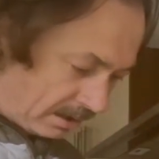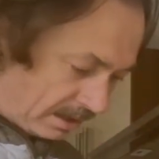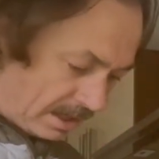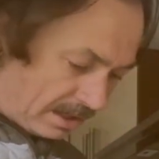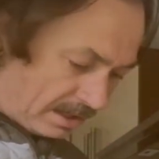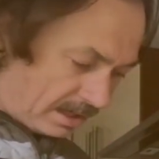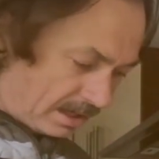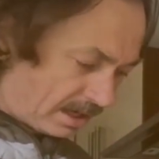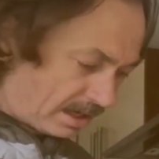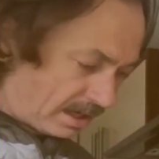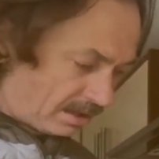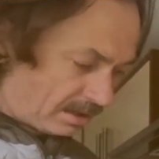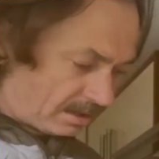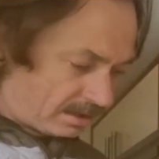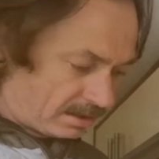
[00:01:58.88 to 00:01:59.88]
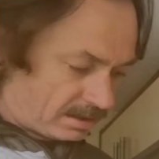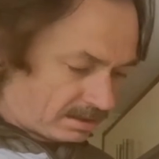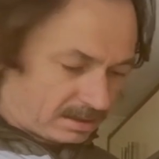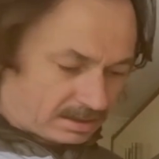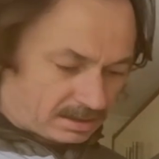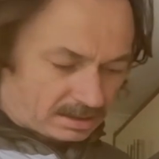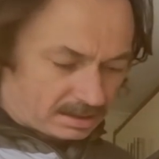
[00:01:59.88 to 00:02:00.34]
And then
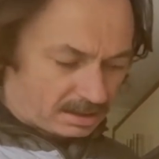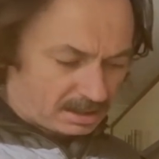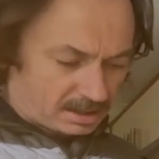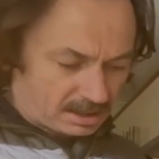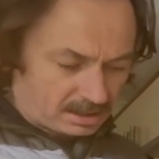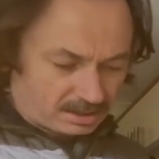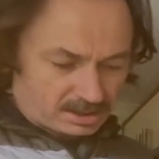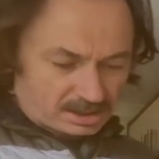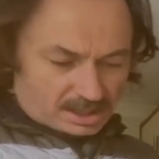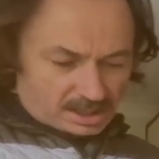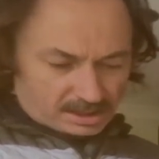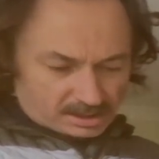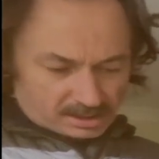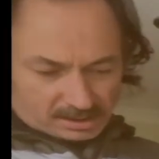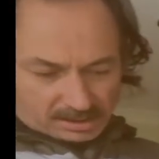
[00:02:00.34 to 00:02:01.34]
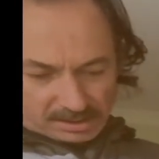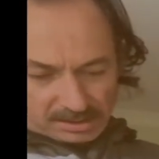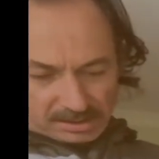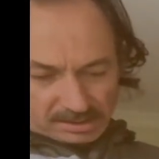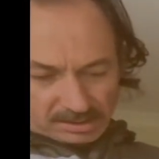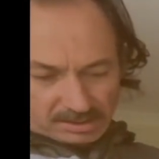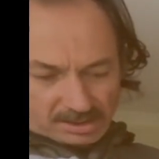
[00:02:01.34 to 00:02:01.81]
I check
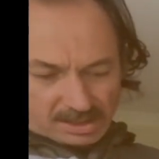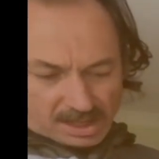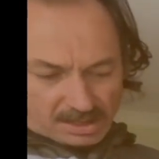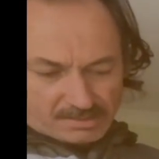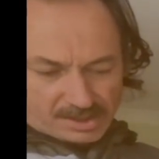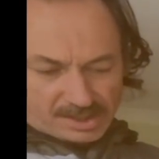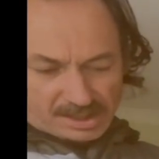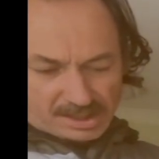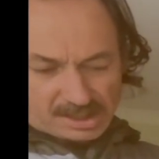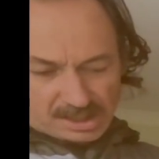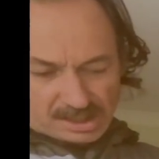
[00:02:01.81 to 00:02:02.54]
turmeric.